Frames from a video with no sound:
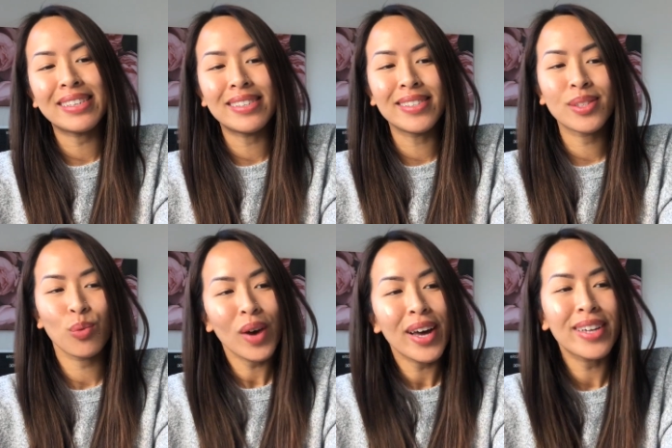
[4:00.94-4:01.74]
is
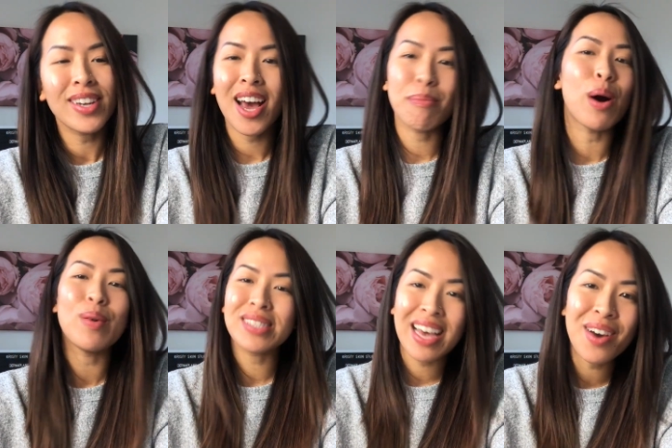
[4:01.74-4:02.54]
one, I'm
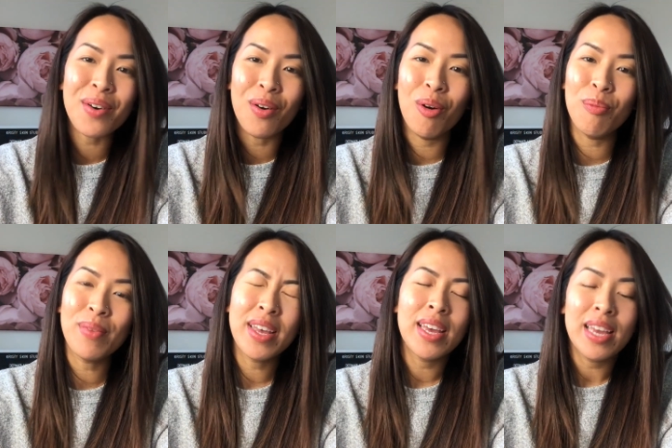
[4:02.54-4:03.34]
always at home
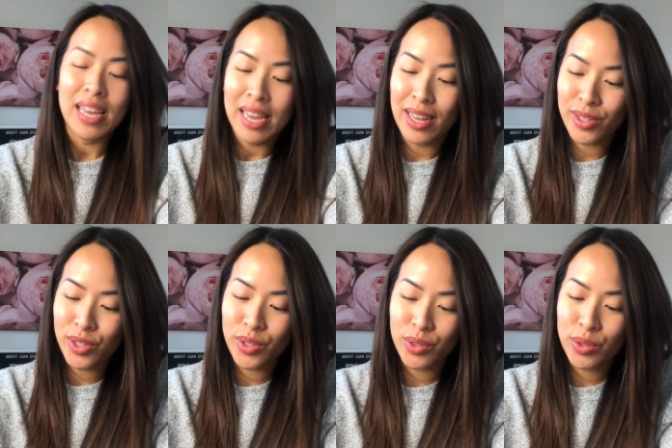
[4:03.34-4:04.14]
and
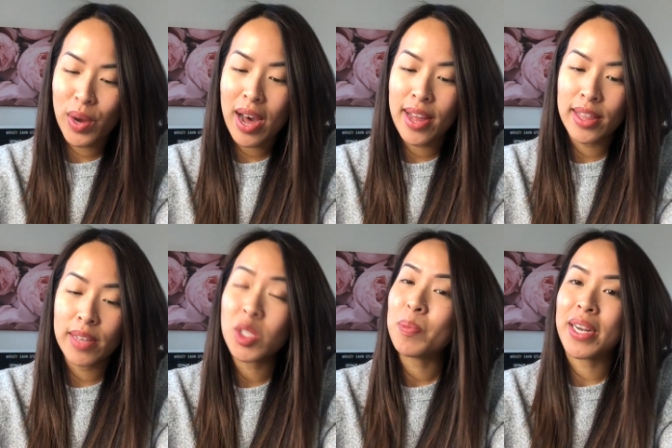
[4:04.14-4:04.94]
two, I
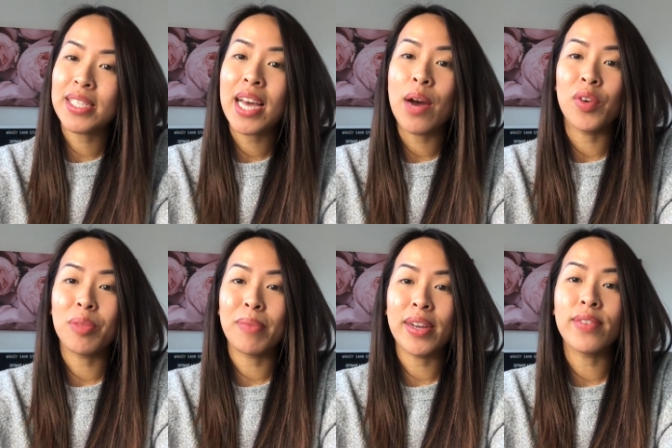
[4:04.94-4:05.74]
love spending time
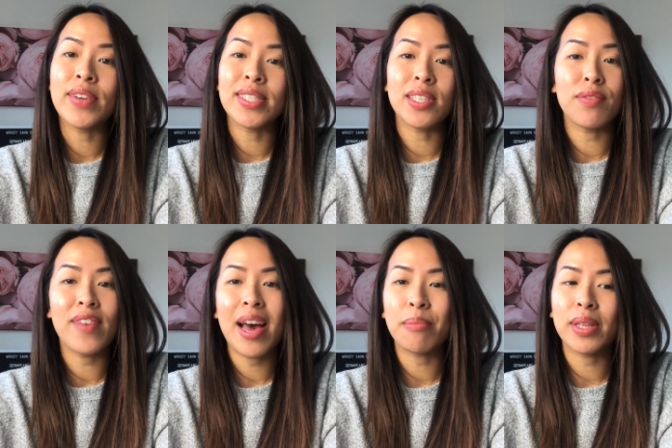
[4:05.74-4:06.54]
with my friends and
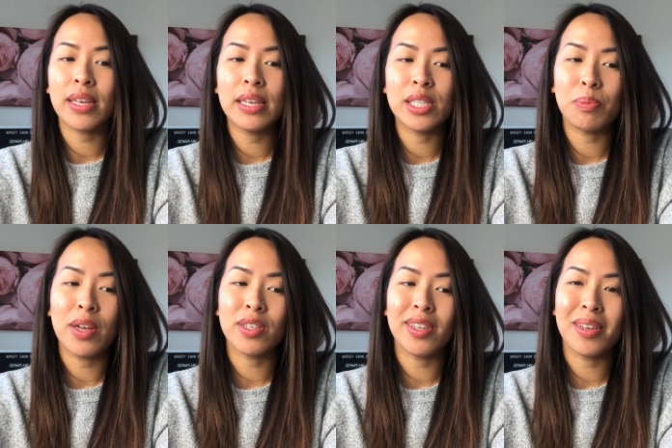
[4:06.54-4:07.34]
family,
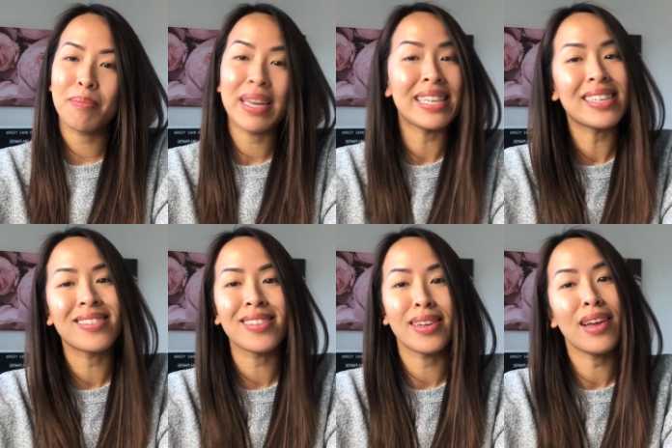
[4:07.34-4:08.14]
especially my
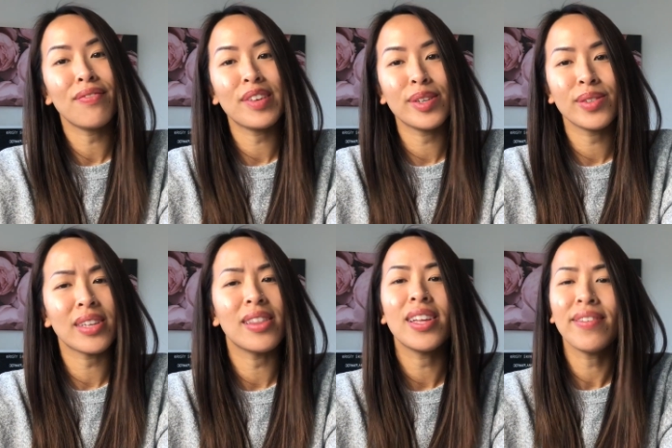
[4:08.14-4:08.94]
nieces and nephews.
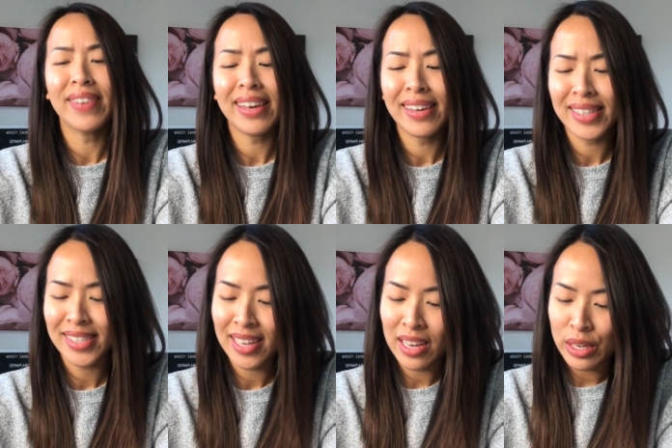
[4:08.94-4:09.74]
I love
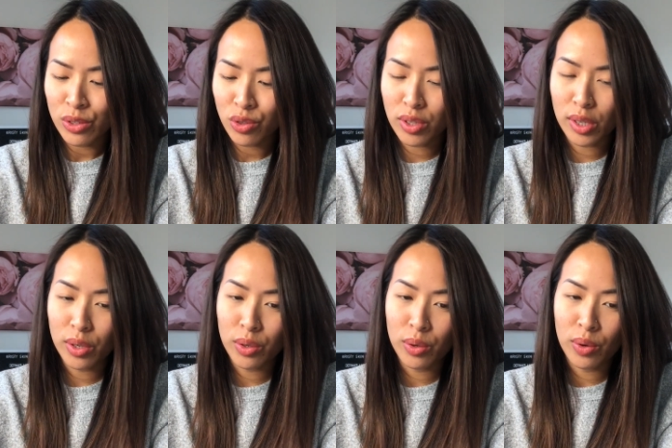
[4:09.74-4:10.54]
kids.
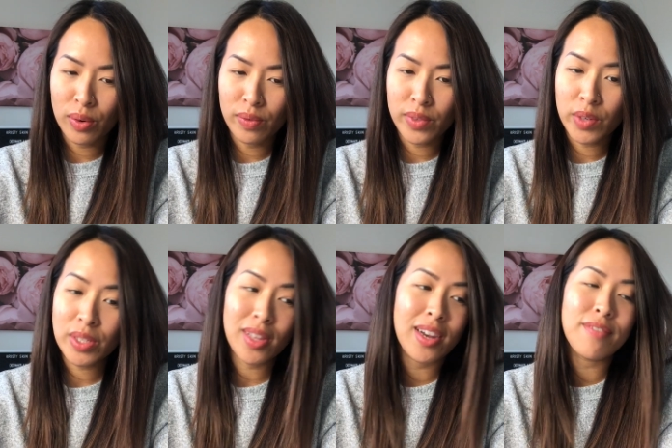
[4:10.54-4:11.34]
So there
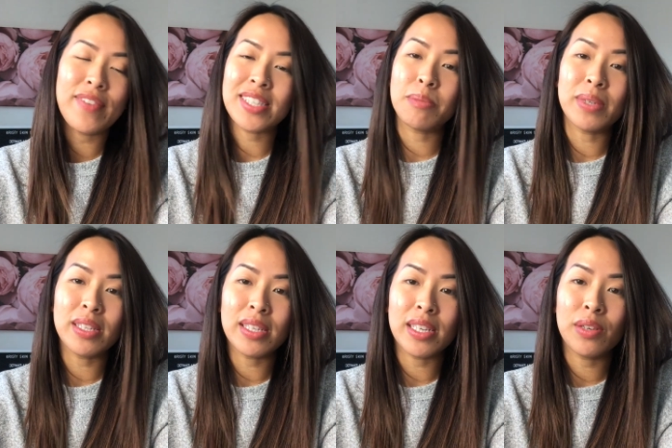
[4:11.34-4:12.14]
was a lot of
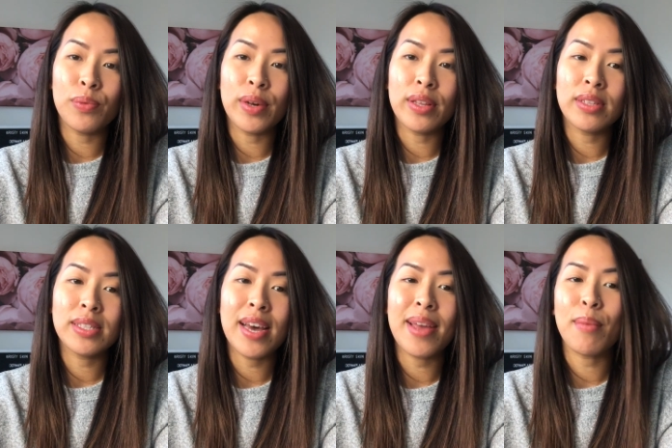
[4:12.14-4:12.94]
flexibility with
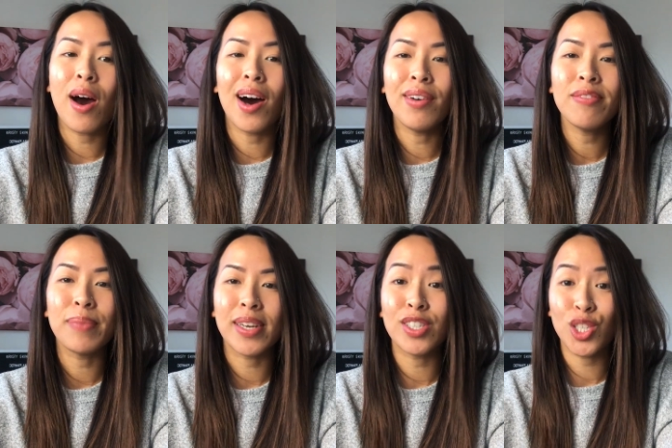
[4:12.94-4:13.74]
time off
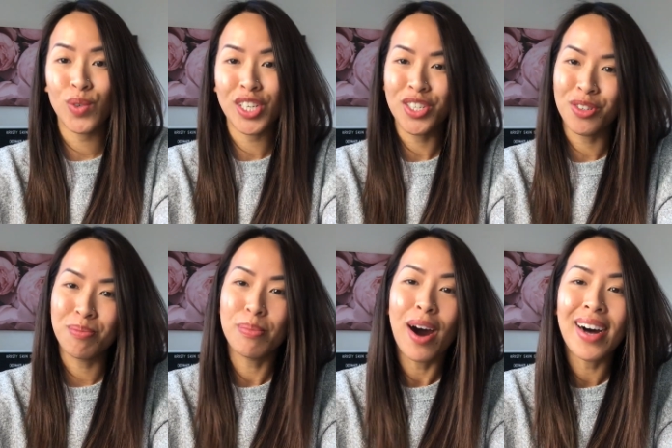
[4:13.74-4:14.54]
because you are your
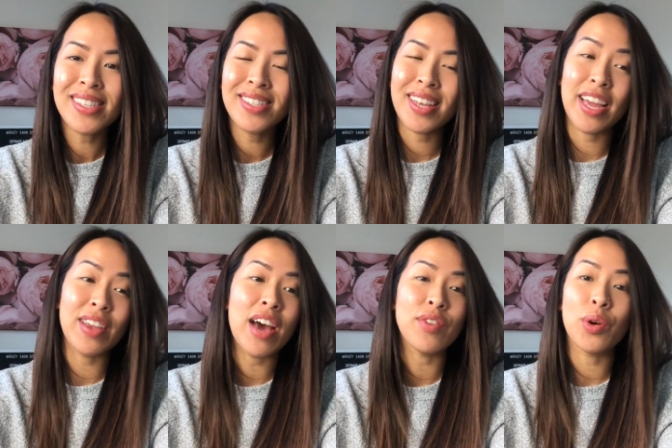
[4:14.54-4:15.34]
own boss and
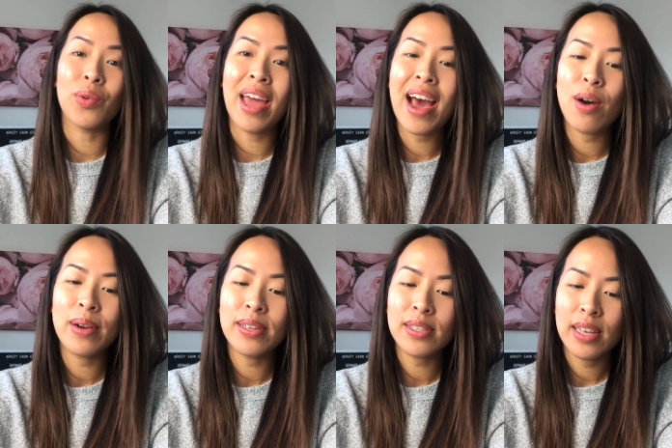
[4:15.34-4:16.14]
you have your own
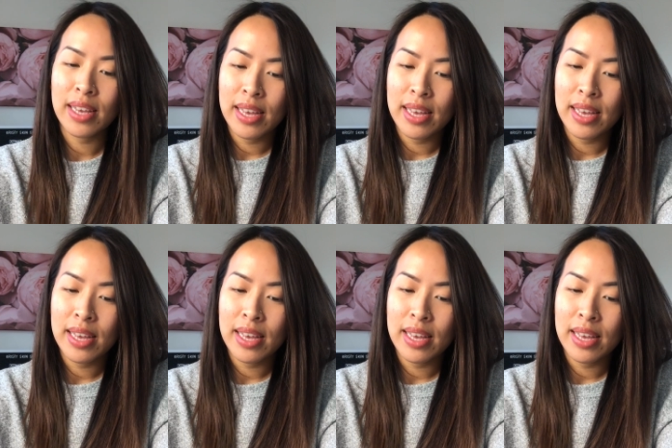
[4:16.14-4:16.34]
hours.